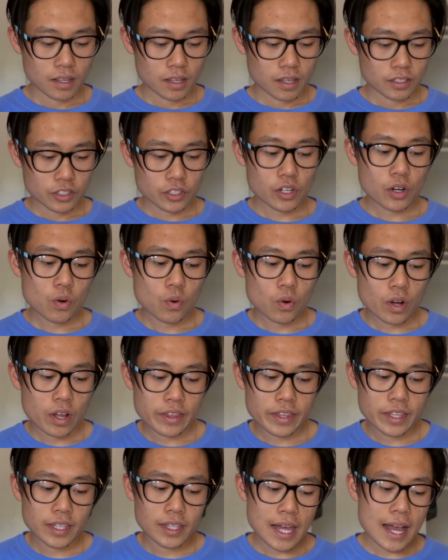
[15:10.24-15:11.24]
So
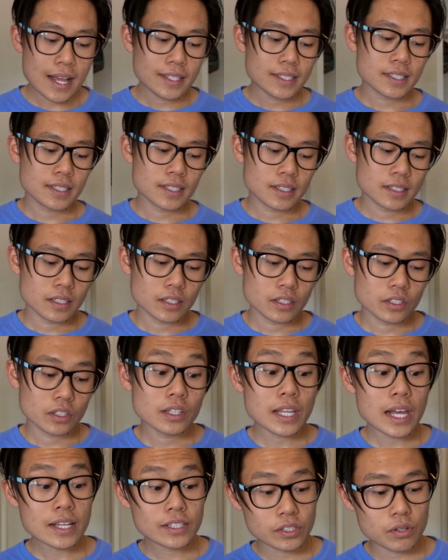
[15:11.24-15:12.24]
the last
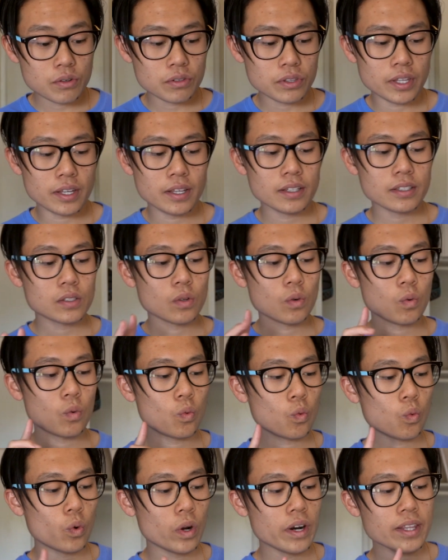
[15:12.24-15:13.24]
two things,
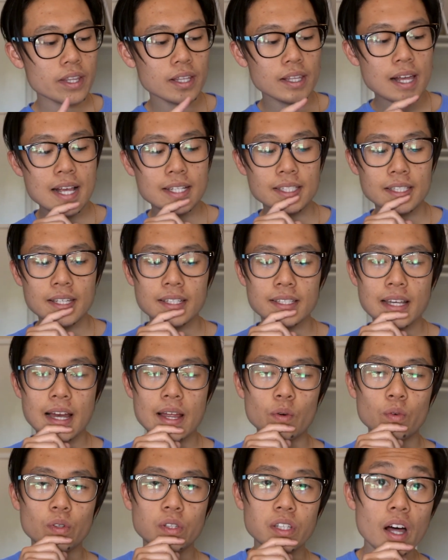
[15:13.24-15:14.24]
one of the last things I
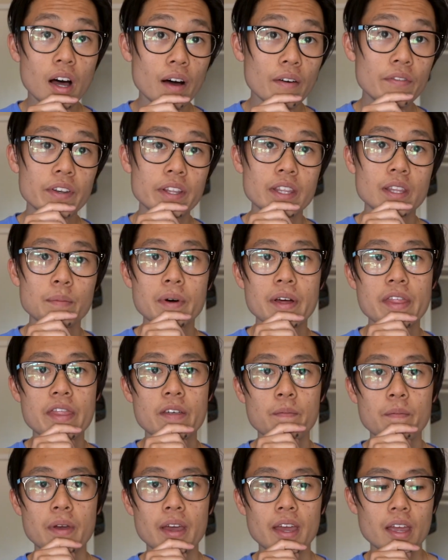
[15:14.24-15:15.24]
loved in the month
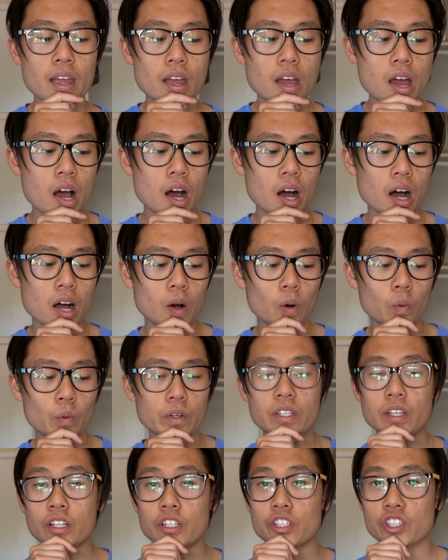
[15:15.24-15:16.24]
of May
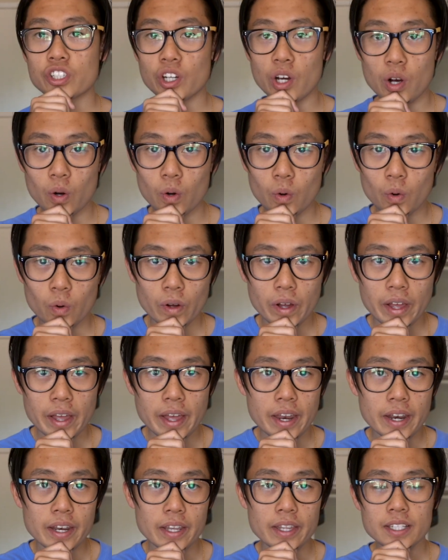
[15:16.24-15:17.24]
was a show,
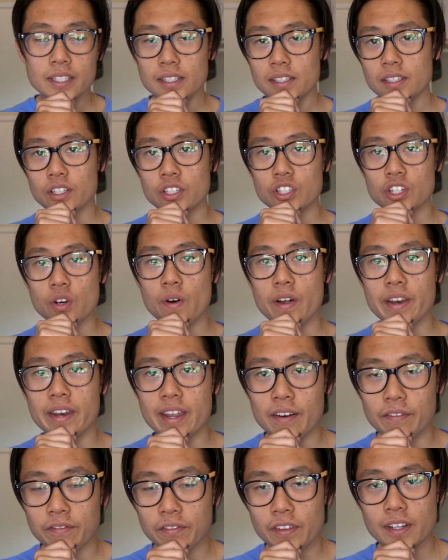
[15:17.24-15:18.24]
and this is a show on
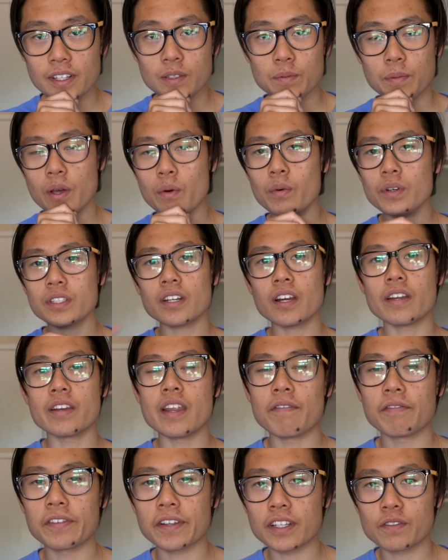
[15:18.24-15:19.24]
Netflix, but it wasn't on
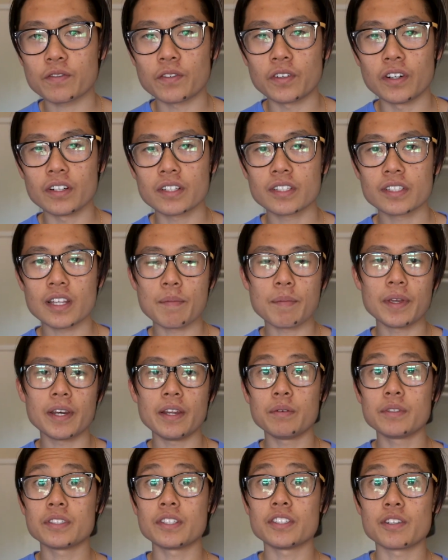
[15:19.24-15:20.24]
Netflix first. I mean, it
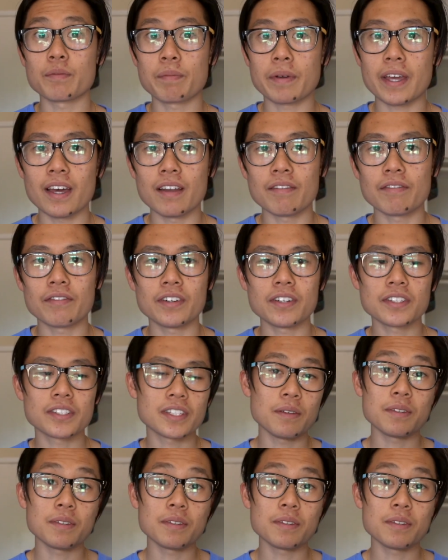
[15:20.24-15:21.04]
was in Japan first.